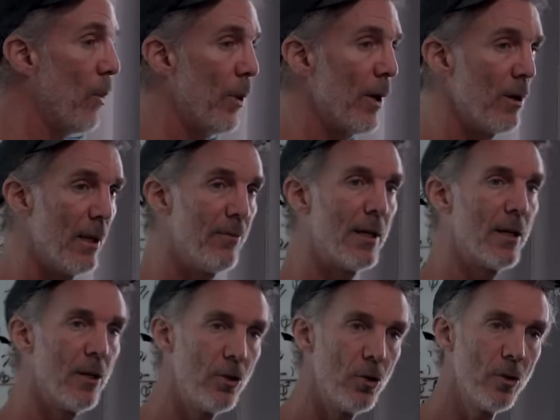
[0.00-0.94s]
that we're living
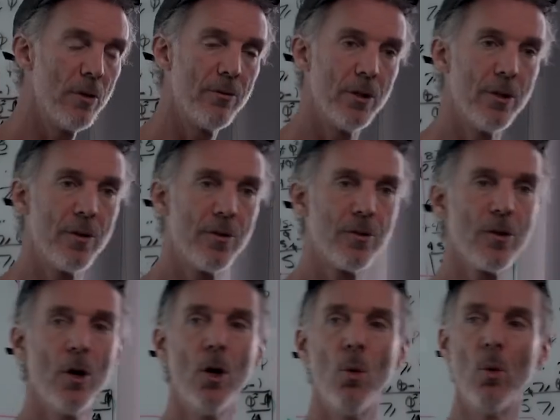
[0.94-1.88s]
in a
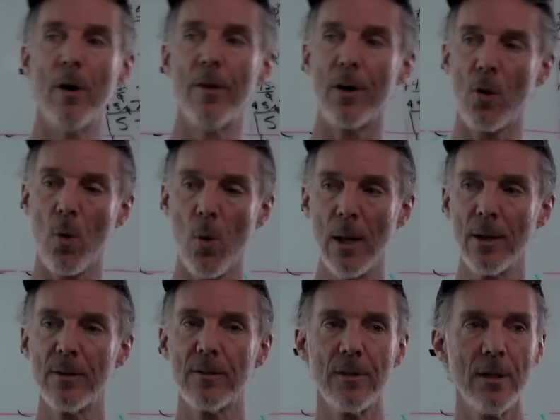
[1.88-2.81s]
universe where the
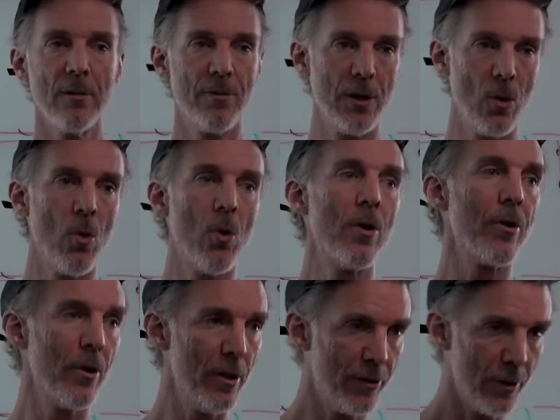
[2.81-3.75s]
quality of the
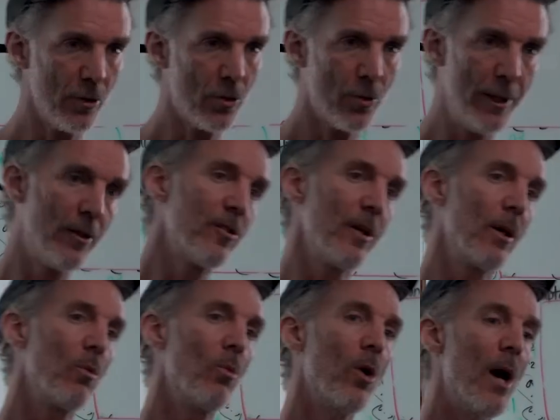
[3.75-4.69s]
order is
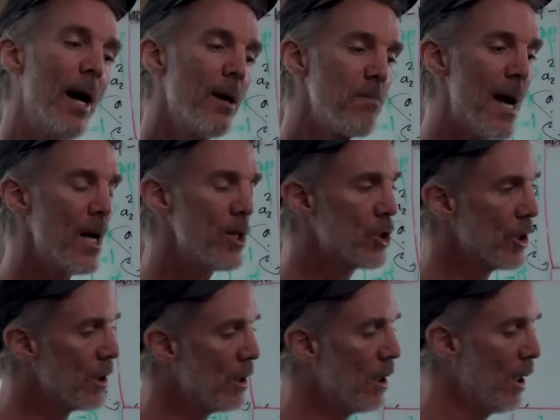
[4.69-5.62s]
increasing, where I
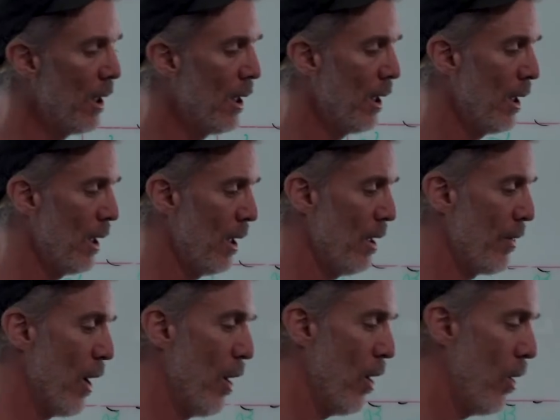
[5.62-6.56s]
imagine the